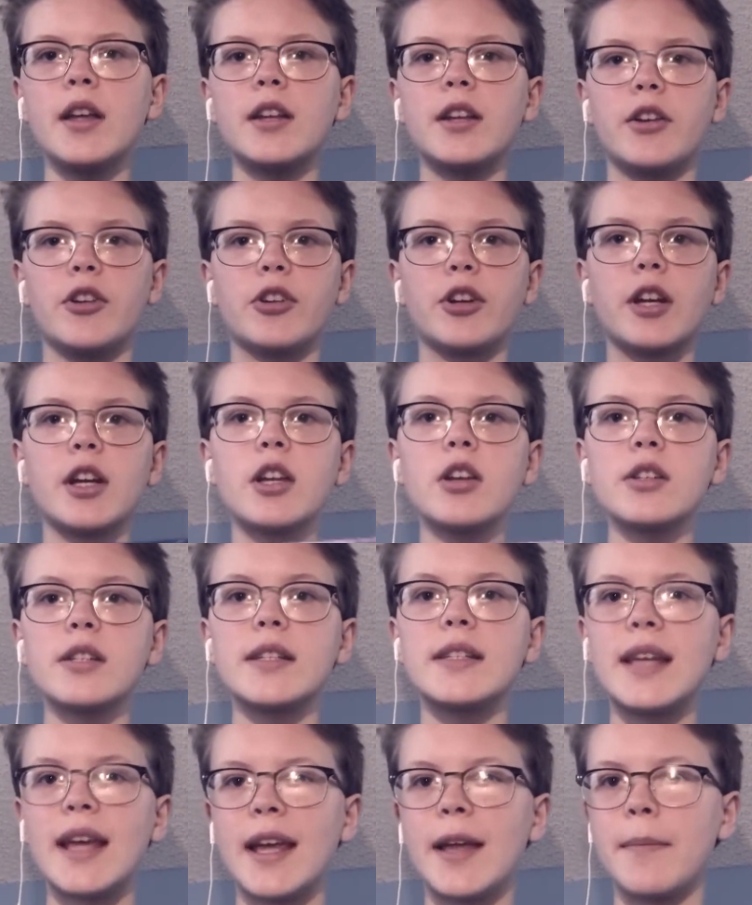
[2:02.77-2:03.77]
Now you're going to use
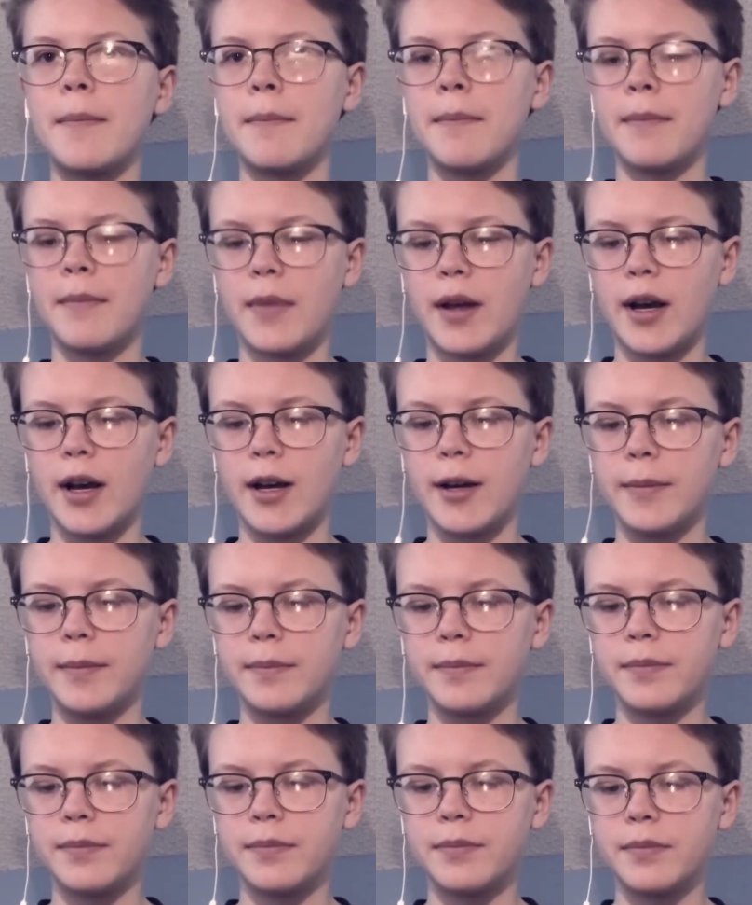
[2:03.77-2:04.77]
a tape
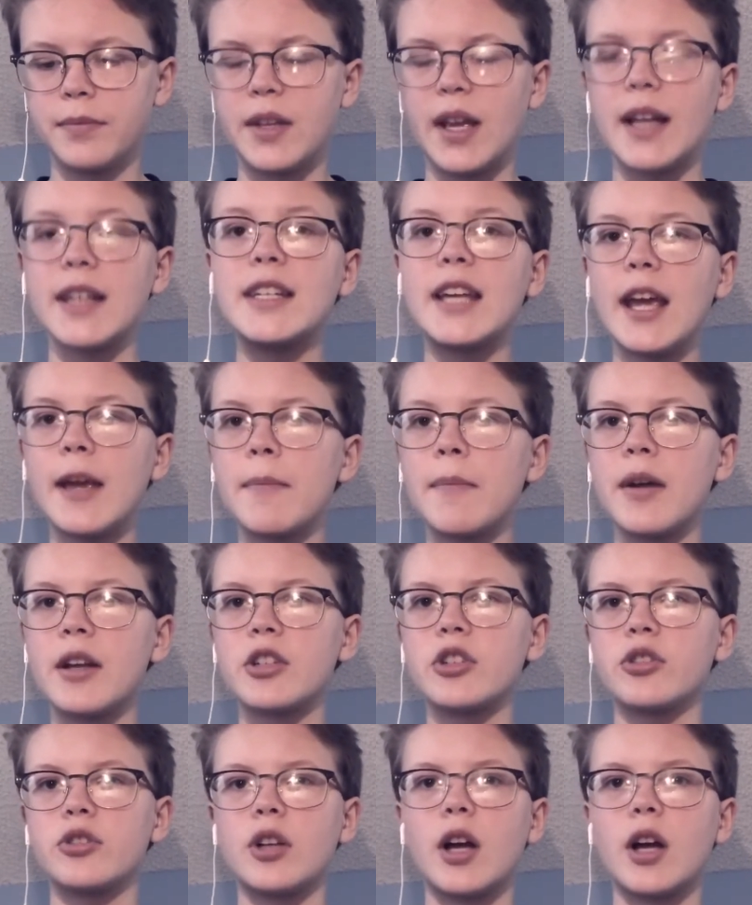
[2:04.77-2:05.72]
measure,